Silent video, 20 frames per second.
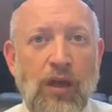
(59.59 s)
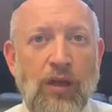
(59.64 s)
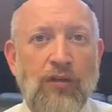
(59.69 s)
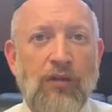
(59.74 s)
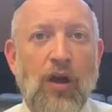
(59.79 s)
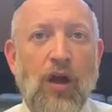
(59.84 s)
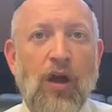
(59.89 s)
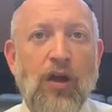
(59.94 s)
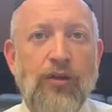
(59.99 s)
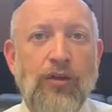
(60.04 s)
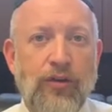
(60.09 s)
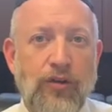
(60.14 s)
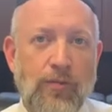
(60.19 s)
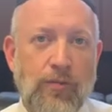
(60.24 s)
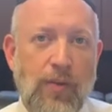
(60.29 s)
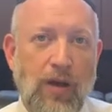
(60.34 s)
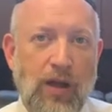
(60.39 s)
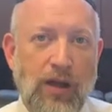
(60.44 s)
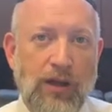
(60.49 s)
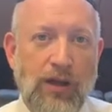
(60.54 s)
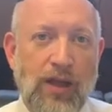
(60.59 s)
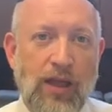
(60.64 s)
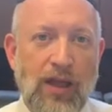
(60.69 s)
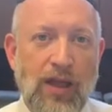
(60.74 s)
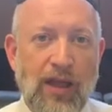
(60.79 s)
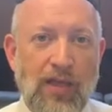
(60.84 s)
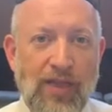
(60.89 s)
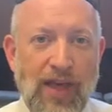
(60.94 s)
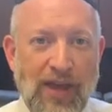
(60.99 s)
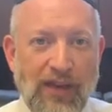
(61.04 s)
to undermine.
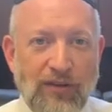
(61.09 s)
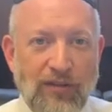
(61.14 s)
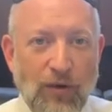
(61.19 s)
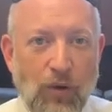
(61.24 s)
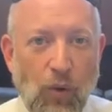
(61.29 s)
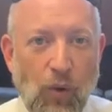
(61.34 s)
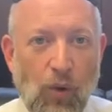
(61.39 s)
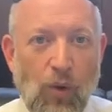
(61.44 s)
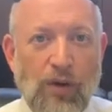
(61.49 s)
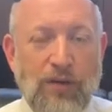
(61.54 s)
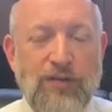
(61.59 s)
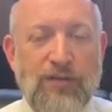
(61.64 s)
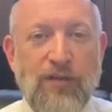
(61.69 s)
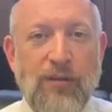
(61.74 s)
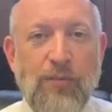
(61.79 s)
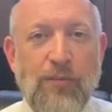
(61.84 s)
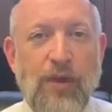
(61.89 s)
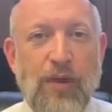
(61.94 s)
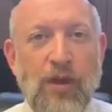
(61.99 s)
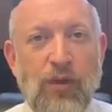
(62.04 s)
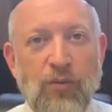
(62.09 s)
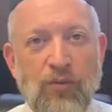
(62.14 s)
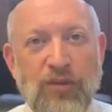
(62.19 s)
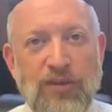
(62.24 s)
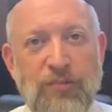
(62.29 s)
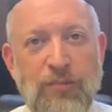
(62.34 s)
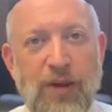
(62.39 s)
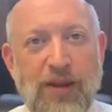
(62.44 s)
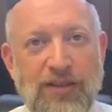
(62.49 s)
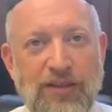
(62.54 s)
That is an awesome
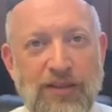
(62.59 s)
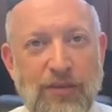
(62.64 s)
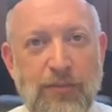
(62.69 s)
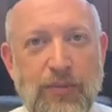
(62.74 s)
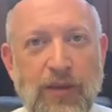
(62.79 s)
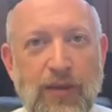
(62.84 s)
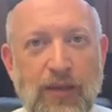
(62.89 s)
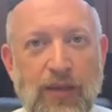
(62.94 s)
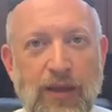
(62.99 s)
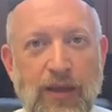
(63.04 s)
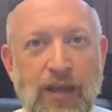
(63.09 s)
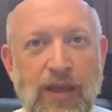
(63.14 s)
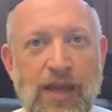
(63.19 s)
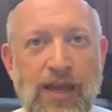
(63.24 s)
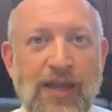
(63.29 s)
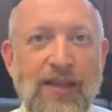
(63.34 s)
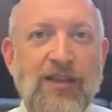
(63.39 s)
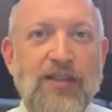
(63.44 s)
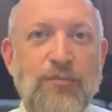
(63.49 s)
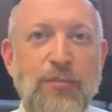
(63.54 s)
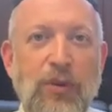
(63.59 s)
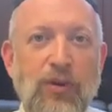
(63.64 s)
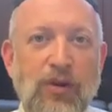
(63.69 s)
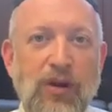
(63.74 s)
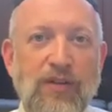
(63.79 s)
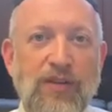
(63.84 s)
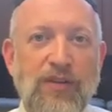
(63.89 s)
responsibility. In this period of